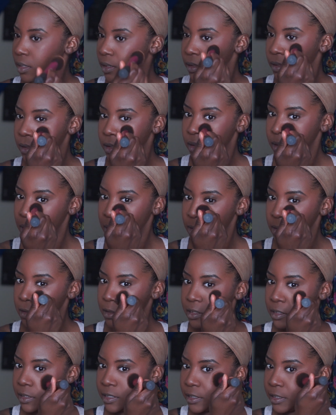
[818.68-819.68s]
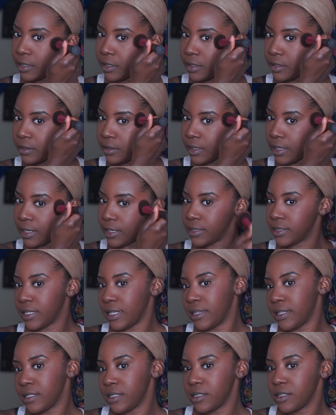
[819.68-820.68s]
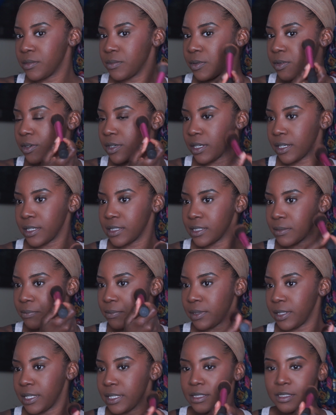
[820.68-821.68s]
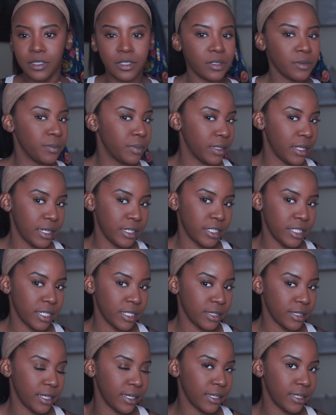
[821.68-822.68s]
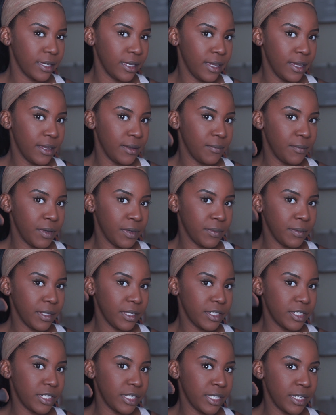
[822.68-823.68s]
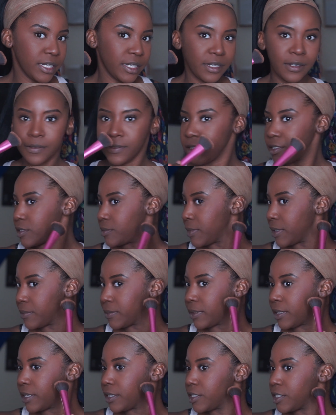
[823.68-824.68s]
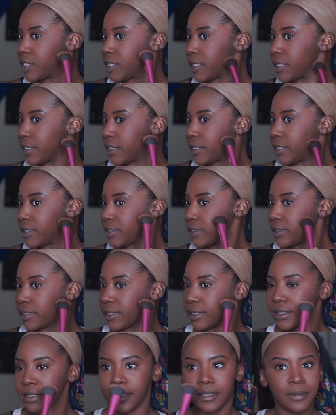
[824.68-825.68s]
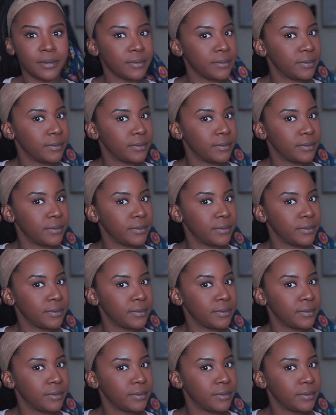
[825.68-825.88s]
And then under here, you guys. And this is important because it blends your blush in, like, my blush here versus my blush here, like.